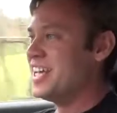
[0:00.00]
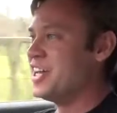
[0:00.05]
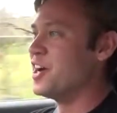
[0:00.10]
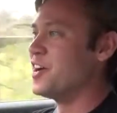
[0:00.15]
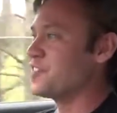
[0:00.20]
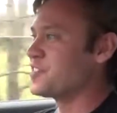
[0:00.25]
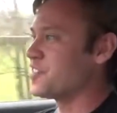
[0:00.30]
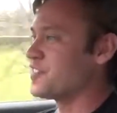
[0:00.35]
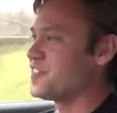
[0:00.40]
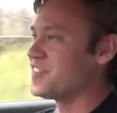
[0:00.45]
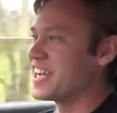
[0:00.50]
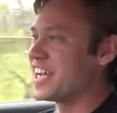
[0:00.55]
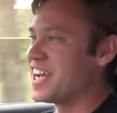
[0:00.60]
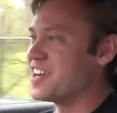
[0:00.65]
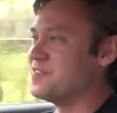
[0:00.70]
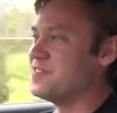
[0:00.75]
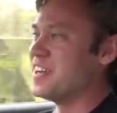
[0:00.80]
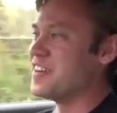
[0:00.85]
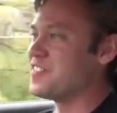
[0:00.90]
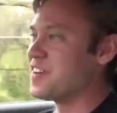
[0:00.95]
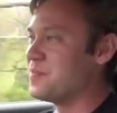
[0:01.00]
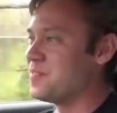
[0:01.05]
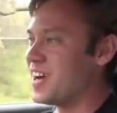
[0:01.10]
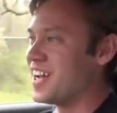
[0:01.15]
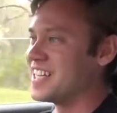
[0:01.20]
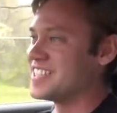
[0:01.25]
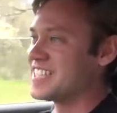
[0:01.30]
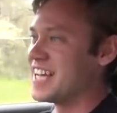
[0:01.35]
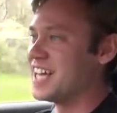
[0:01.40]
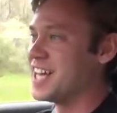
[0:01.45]
you'll have to forgive me if I'm
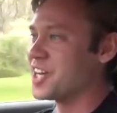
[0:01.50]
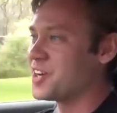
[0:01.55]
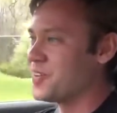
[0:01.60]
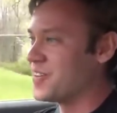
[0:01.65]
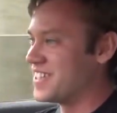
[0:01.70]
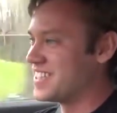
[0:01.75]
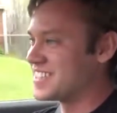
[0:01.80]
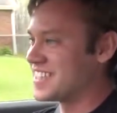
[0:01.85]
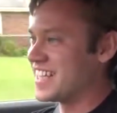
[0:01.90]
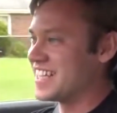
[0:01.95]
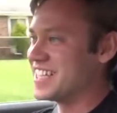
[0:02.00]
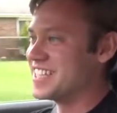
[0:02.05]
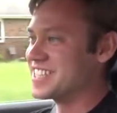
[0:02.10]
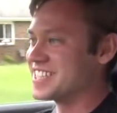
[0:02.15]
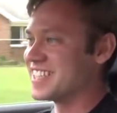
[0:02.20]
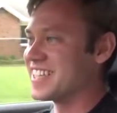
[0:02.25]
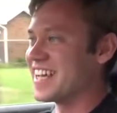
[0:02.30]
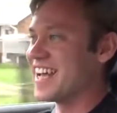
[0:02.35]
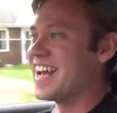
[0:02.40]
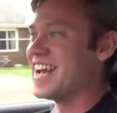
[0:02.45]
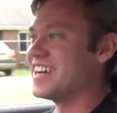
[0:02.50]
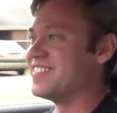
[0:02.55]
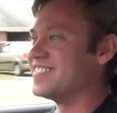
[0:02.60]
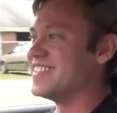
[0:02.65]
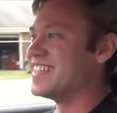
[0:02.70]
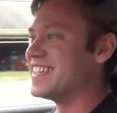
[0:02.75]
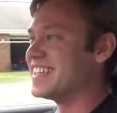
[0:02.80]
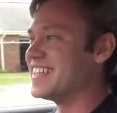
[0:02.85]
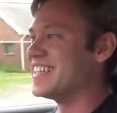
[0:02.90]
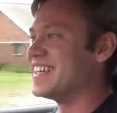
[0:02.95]
not as eloquent as I usually am
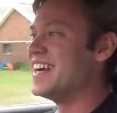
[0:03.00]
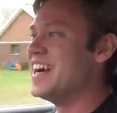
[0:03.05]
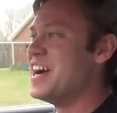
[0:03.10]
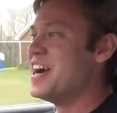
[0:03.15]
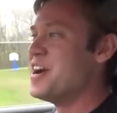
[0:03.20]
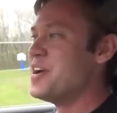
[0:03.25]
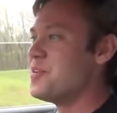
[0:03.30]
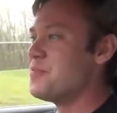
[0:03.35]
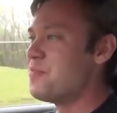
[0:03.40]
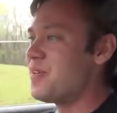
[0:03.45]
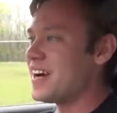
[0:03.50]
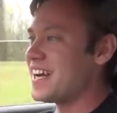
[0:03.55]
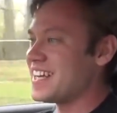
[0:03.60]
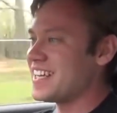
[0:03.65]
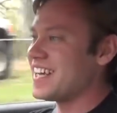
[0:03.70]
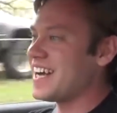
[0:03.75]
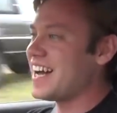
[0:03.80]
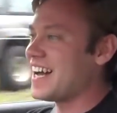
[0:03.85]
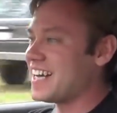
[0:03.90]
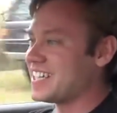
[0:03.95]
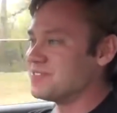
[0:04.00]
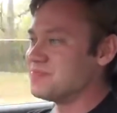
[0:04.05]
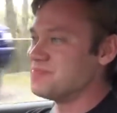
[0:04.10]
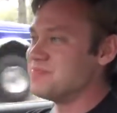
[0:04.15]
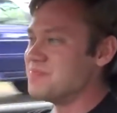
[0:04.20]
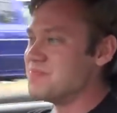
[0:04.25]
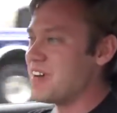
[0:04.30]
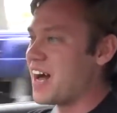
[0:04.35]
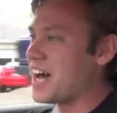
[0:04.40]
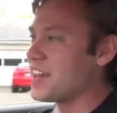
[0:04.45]
here. But
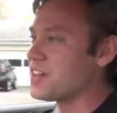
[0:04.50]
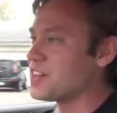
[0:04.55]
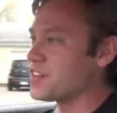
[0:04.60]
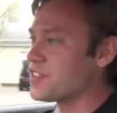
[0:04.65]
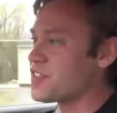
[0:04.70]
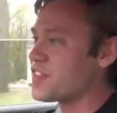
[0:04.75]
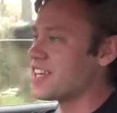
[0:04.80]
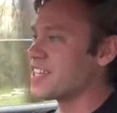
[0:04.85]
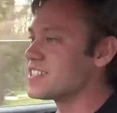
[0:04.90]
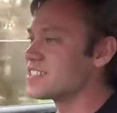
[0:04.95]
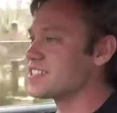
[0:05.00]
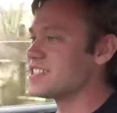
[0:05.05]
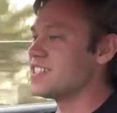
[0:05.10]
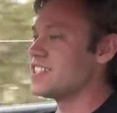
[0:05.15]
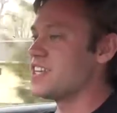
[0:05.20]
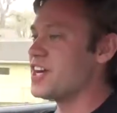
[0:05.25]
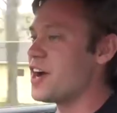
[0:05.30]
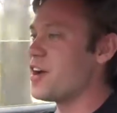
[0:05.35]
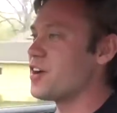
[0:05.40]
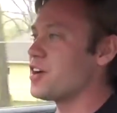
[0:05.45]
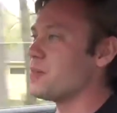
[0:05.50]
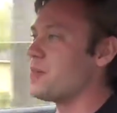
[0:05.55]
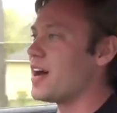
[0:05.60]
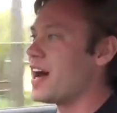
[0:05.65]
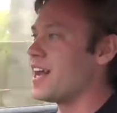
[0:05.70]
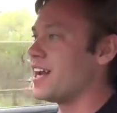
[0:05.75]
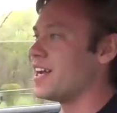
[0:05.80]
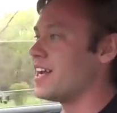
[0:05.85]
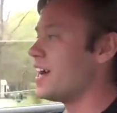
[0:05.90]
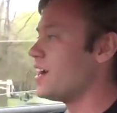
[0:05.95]
other things to note
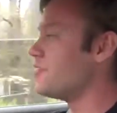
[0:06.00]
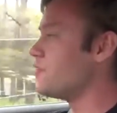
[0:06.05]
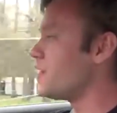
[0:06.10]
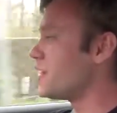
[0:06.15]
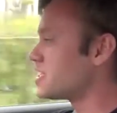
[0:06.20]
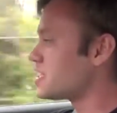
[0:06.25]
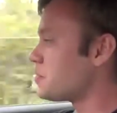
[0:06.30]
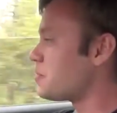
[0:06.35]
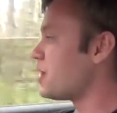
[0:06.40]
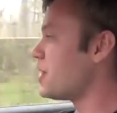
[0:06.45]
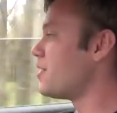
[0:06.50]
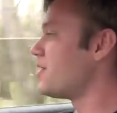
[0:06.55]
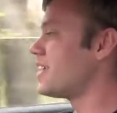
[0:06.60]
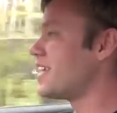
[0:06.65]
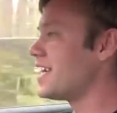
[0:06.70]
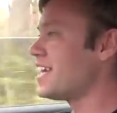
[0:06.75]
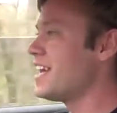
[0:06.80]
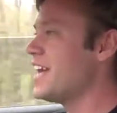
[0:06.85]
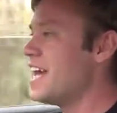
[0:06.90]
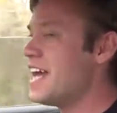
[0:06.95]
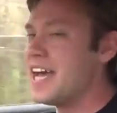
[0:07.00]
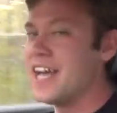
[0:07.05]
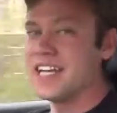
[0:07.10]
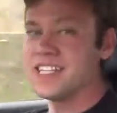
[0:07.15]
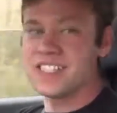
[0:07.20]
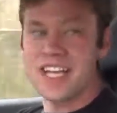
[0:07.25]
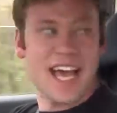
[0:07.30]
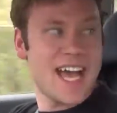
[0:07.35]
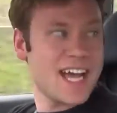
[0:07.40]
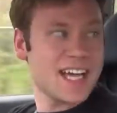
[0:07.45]
about it. Visibility
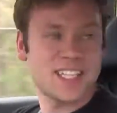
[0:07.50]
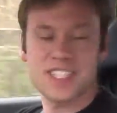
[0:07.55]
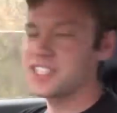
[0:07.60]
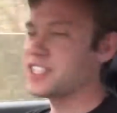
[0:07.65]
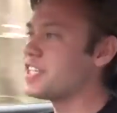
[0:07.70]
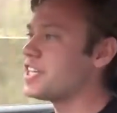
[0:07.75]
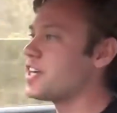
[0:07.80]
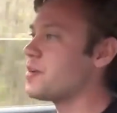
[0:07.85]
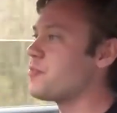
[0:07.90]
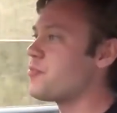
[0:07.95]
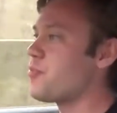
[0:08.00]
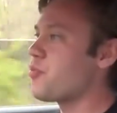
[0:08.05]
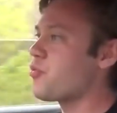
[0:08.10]
is actually